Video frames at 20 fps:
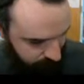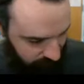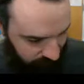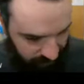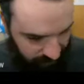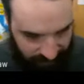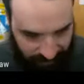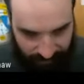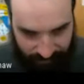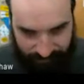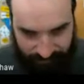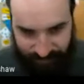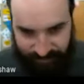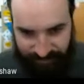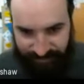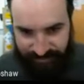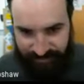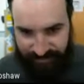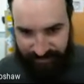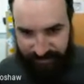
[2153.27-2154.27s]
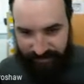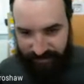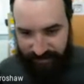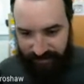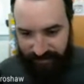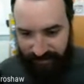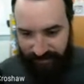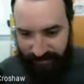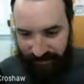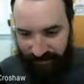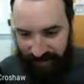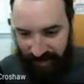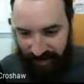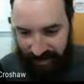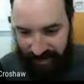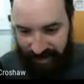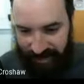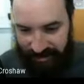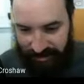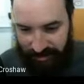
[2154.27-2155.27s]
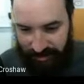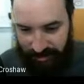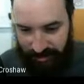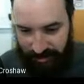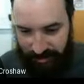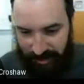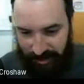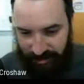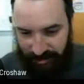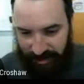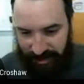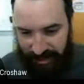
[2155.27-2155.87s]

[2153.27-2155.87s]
Yeah. Thanks for coming